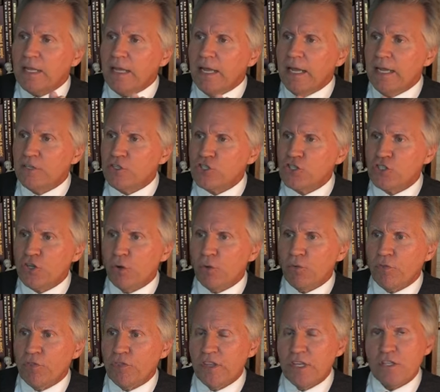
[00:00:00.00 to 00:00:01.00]
And
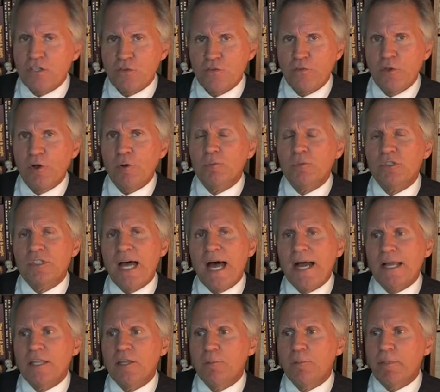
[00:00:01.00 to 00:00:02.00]
so this film
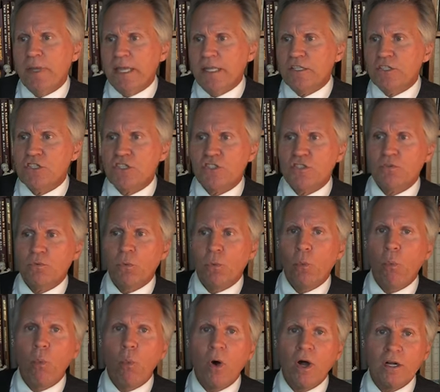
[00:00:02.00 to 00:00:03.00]
documents
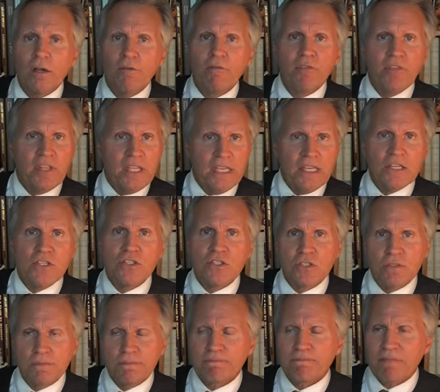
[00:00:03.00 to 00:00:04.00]
one of
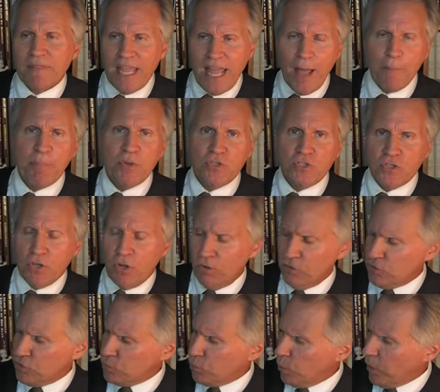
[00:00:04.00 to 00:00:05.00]
these
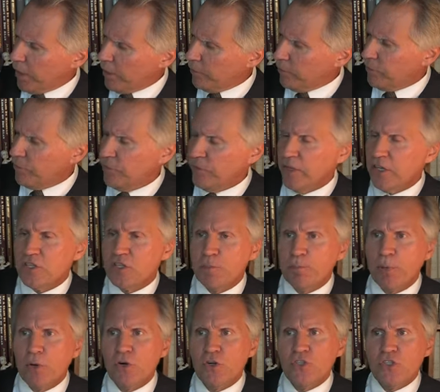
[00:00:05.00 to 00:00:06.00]
episodes where this
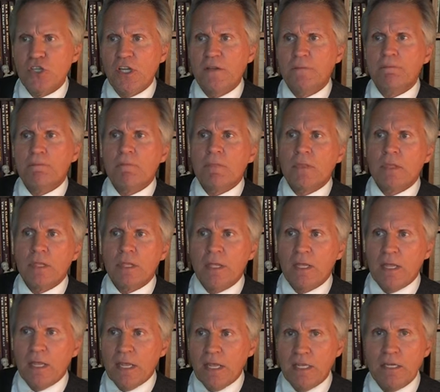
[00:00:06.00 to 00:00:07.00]
person
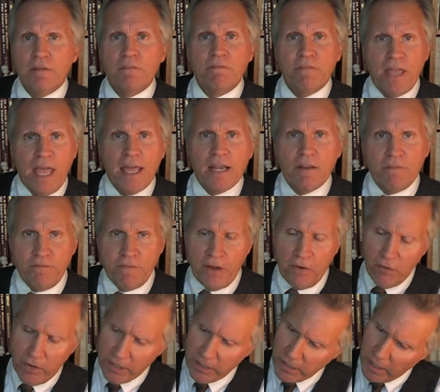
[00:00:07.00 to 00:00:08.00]
in a, at a
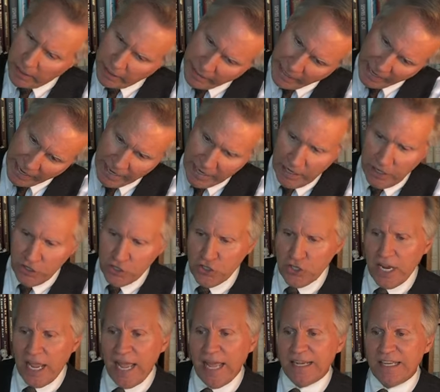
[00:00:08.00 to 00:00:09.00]
very young
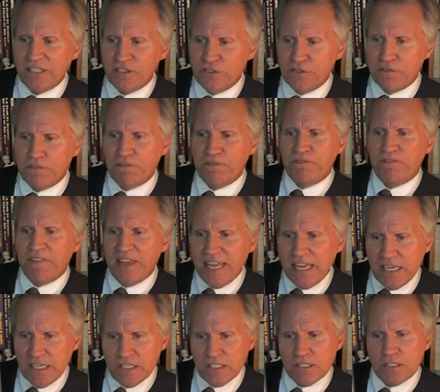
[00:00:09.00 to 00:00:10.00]
age had his
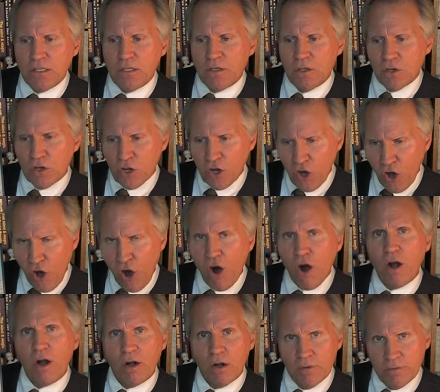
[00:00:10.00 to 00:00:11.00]
face
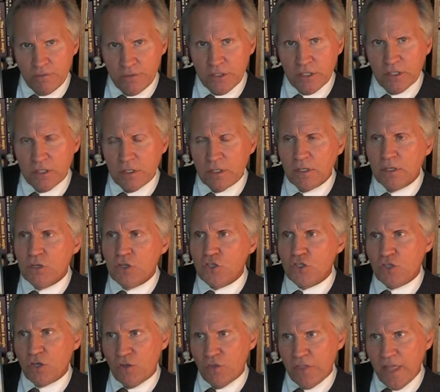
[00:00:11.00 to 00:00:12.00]
carved
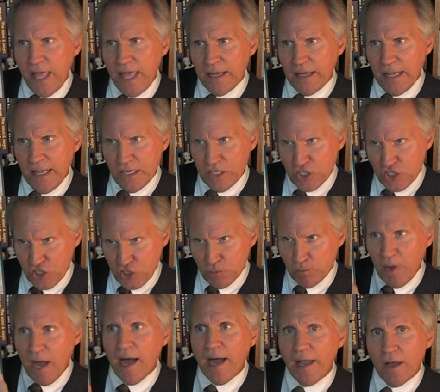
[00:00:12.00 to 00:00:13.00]
so that a
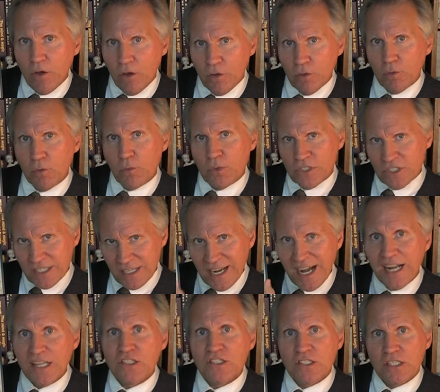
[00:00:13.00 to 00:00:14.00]
smile was
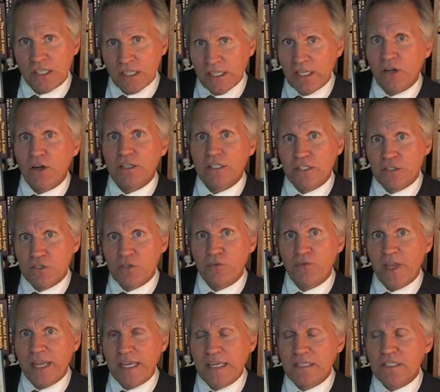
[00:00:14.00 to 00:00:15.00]
constantly on his
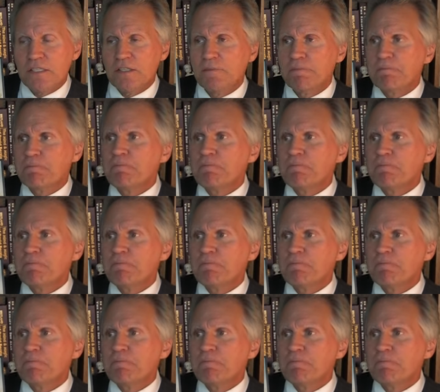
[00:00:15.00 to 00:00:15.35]
face.